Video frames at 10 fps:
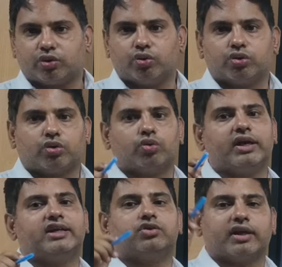2 through the
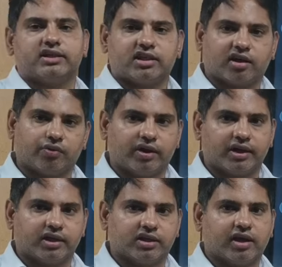angiotensin
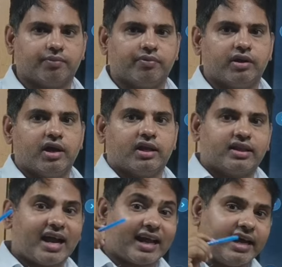converting enzyme.
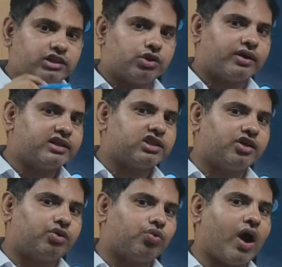That
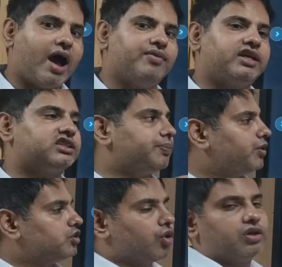angiotensin 2 have a
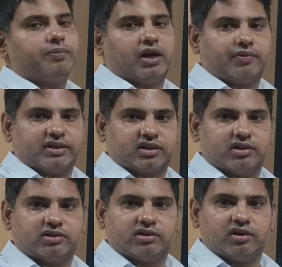receptors on the blood
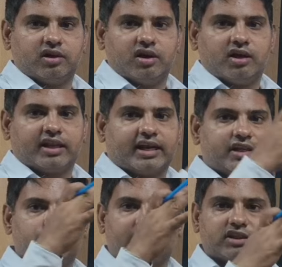vessels. That
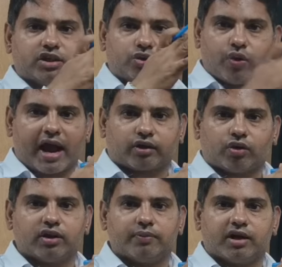angiotensin 2 act
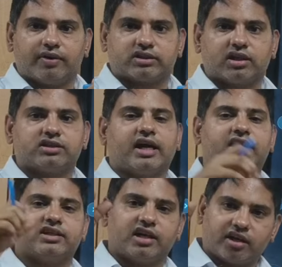on the blood vessels and
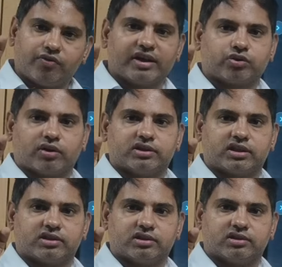result in
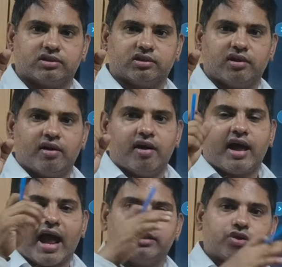vasoconstrictions.
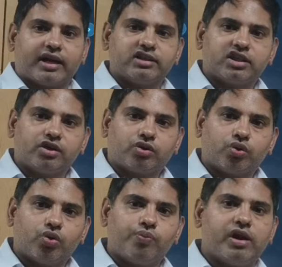Angiotensin
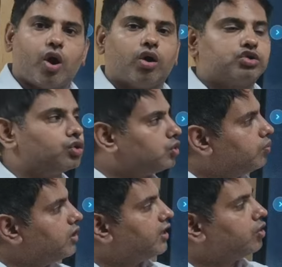2 will also
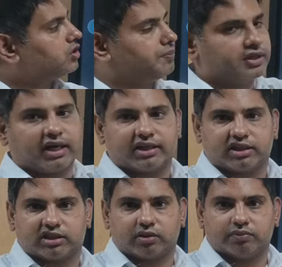stimulate your sympathetic
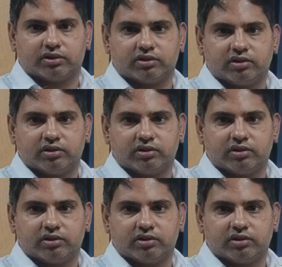systems,